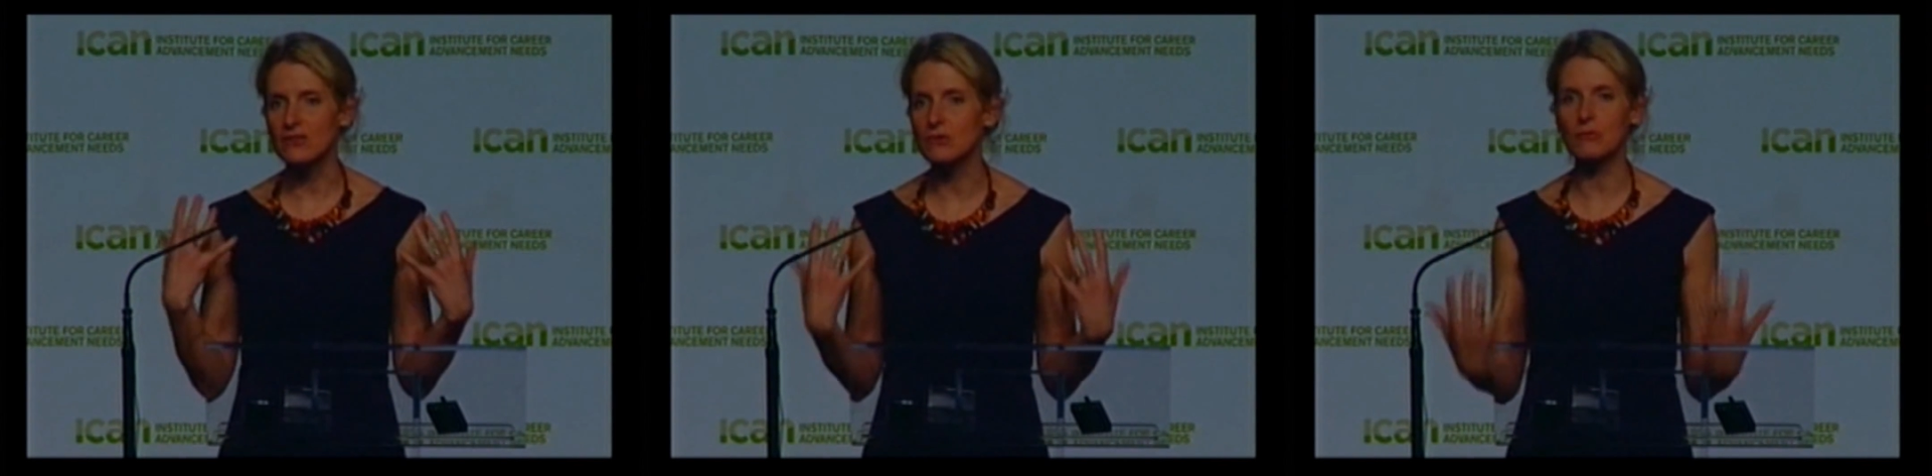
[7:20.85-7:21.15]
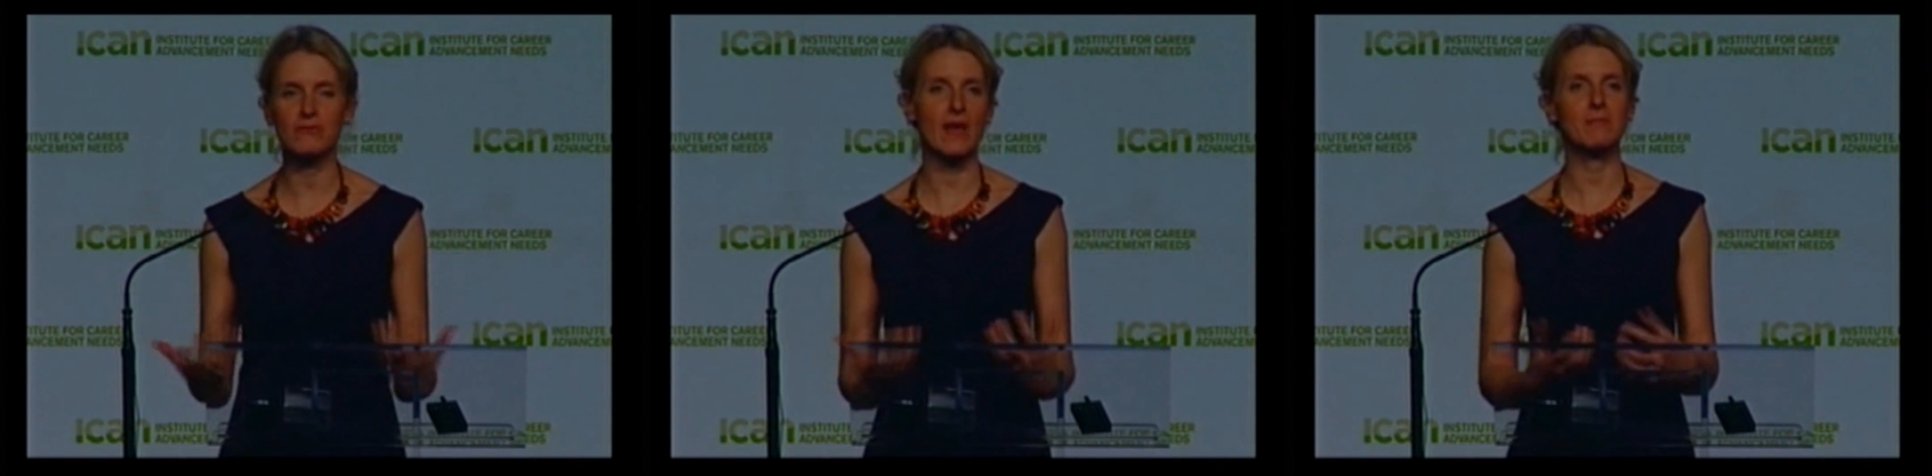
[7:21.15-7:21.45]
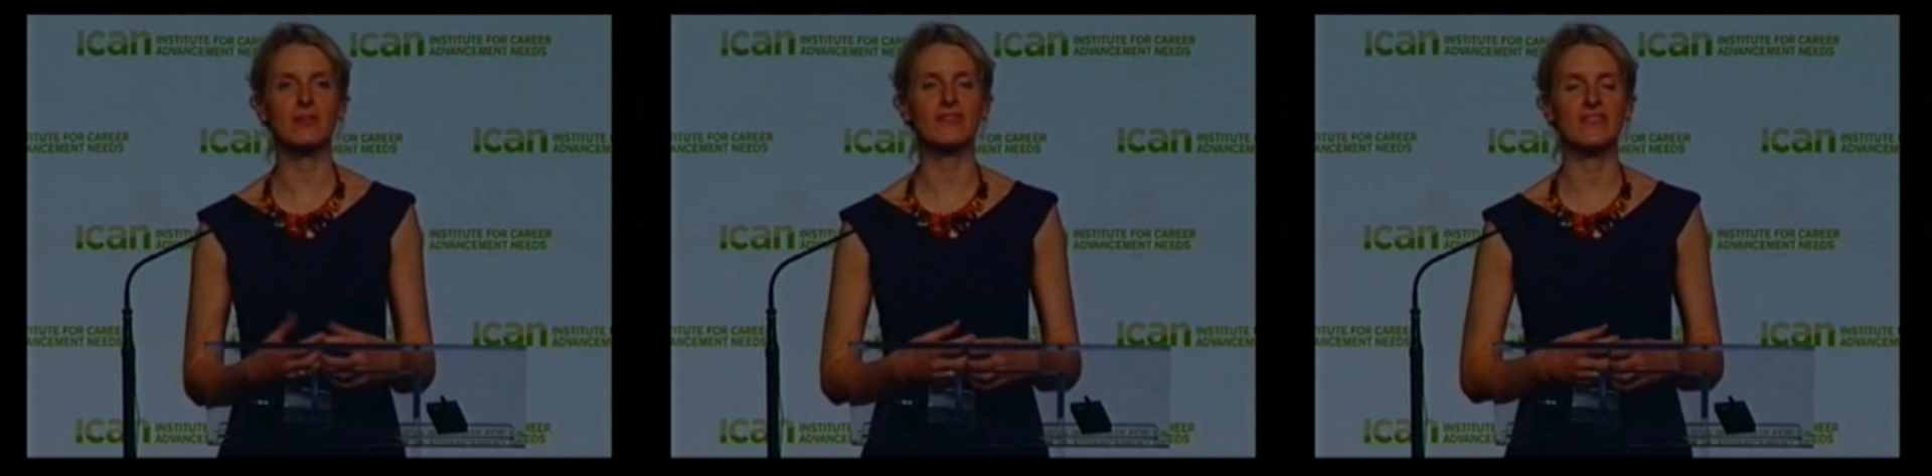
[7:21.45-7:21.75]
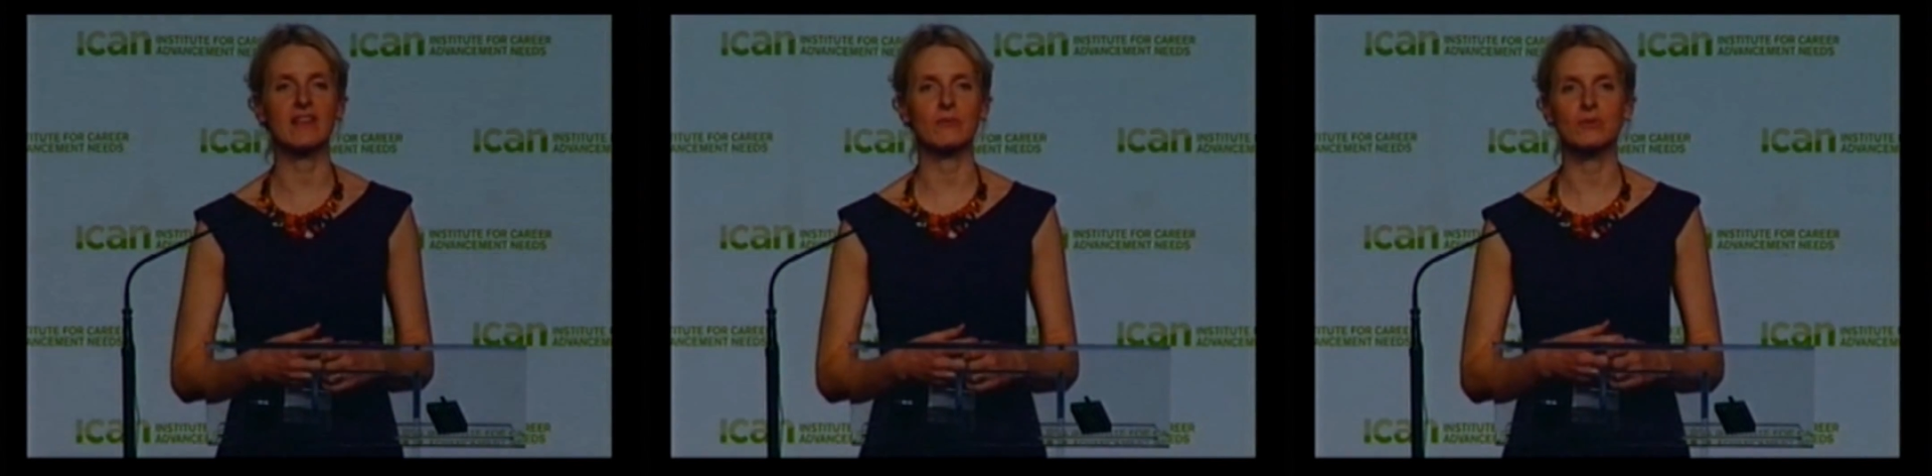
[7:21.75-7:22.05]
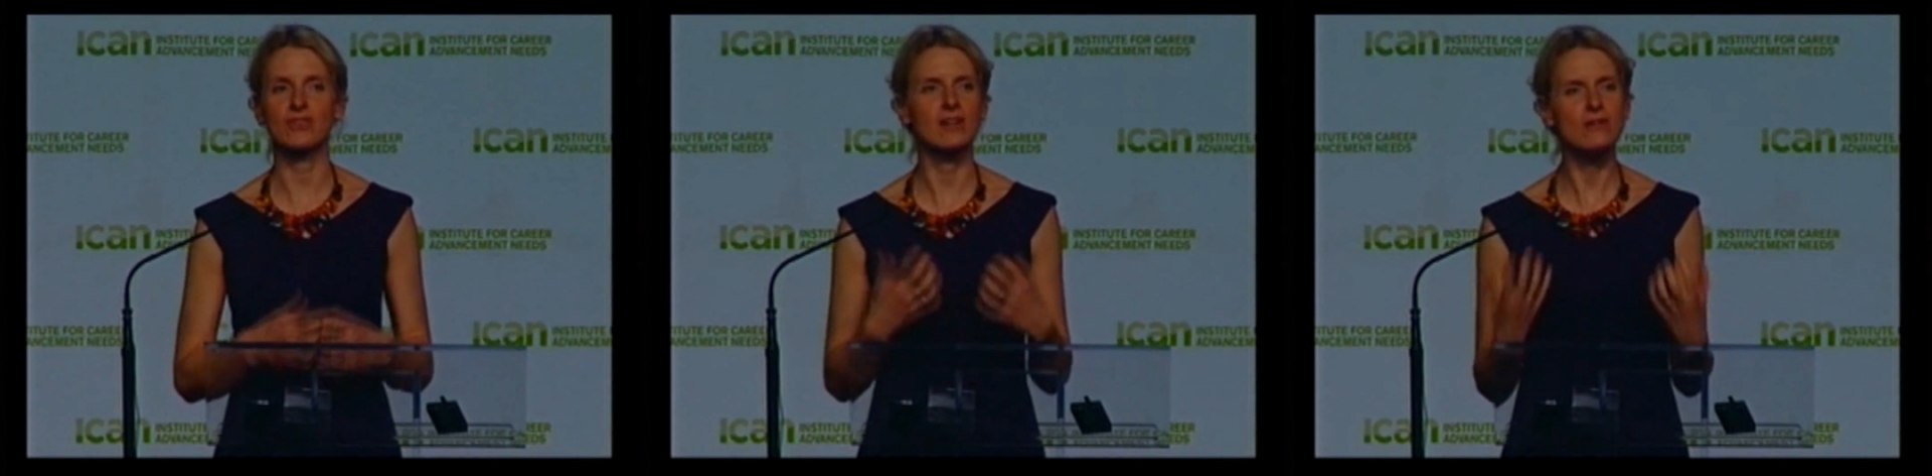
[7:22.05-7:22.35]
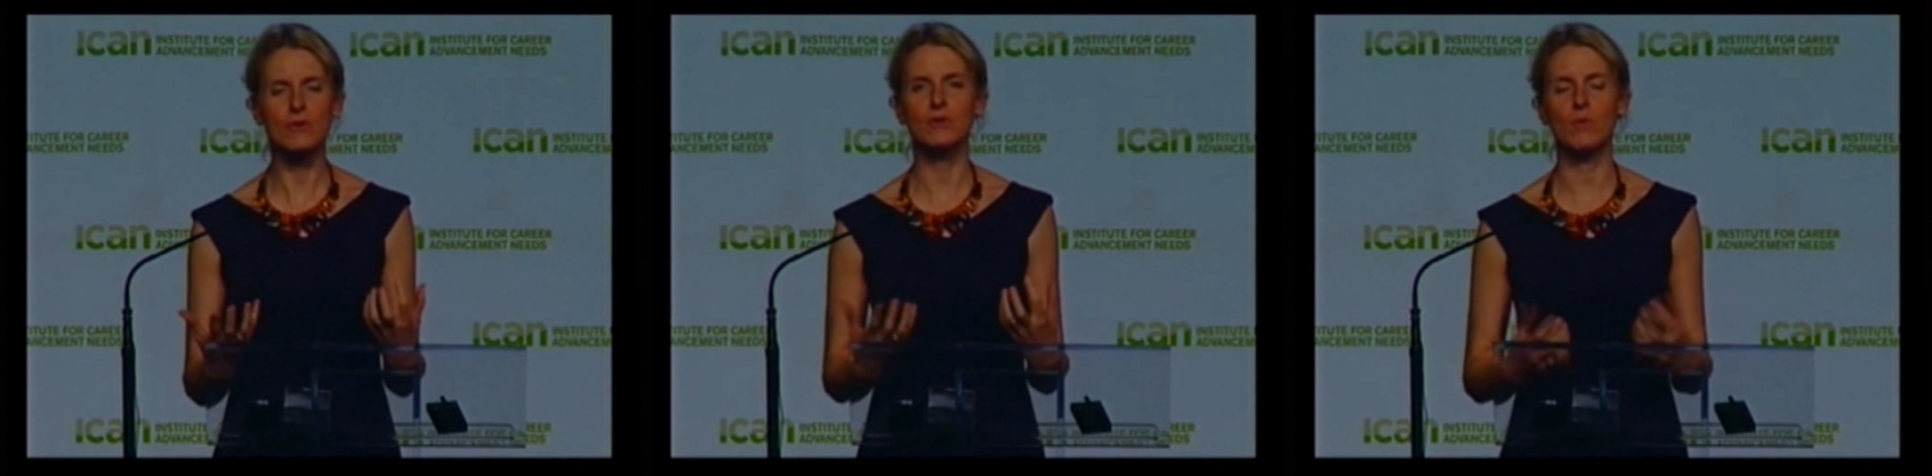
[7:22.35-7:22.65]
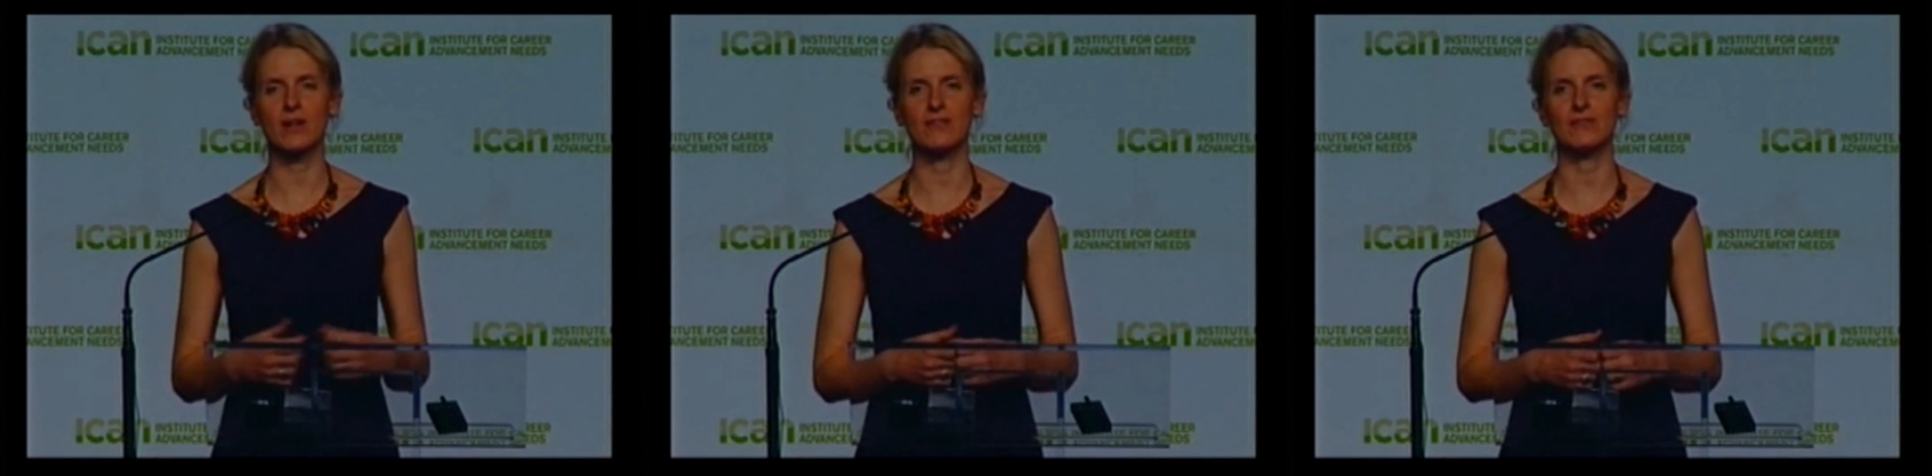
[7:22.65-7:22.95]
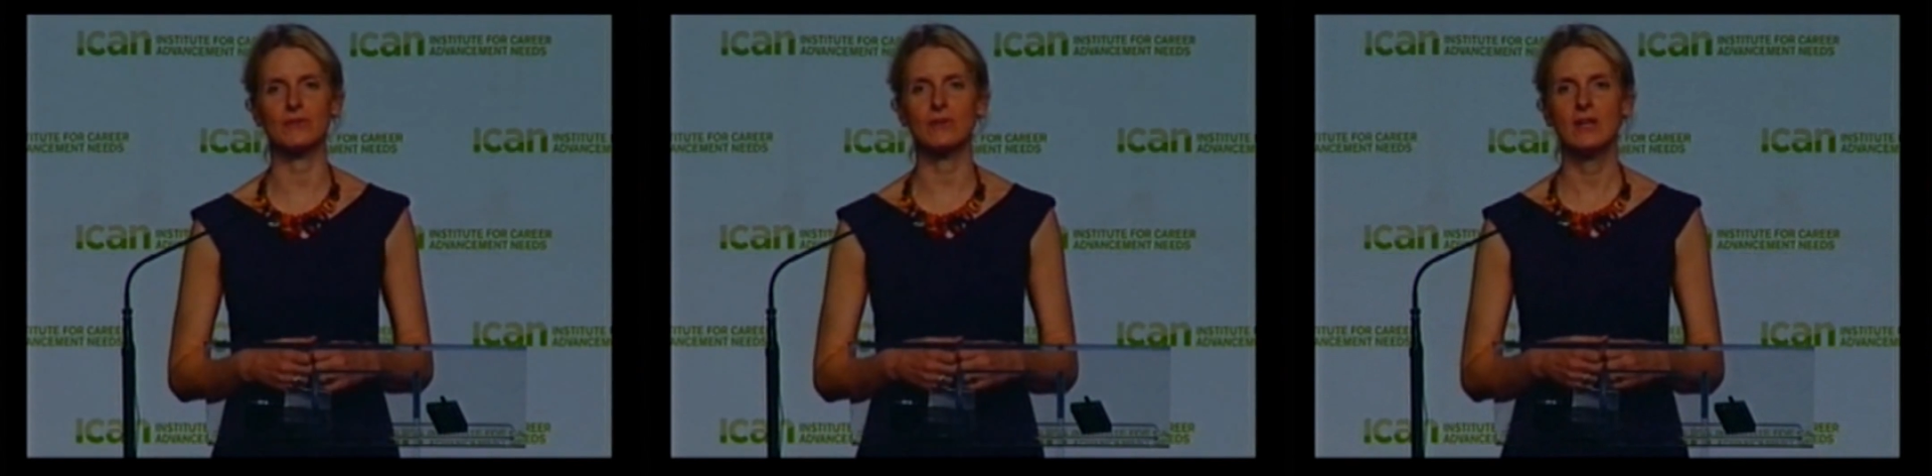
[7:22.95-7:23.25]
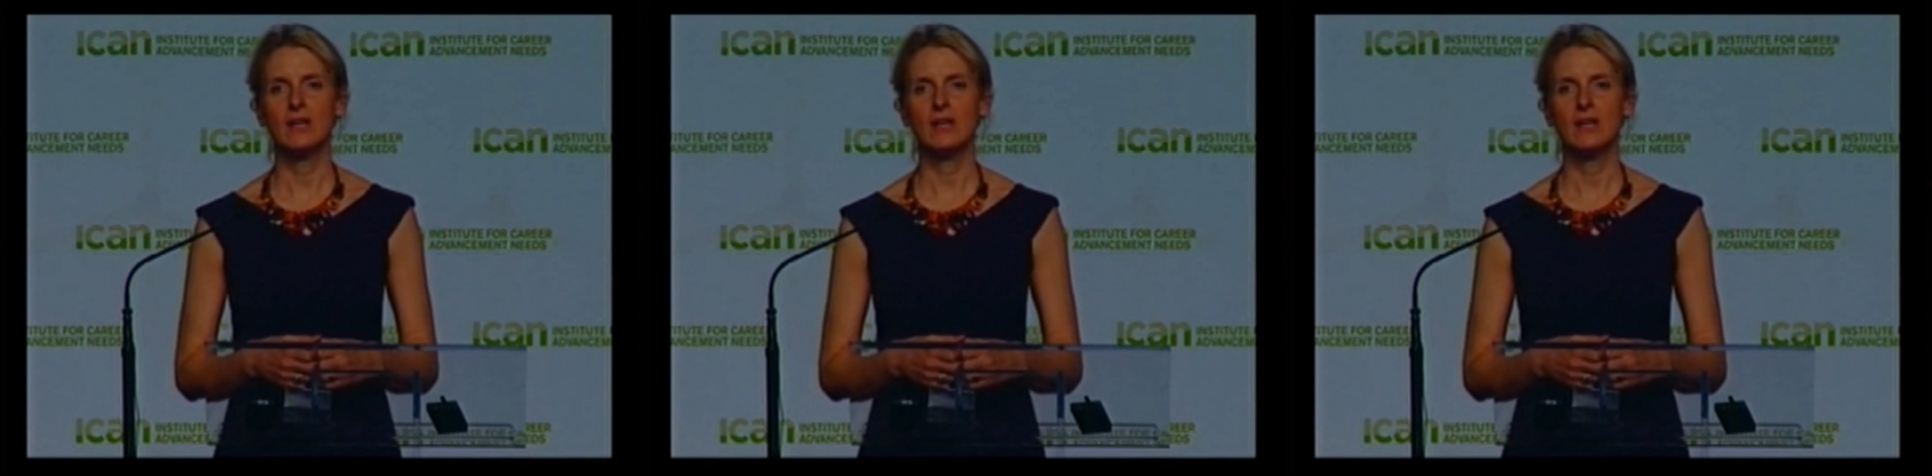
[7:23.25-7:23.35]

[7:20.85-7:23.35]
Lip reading: do fabulous things, which I know you want to do,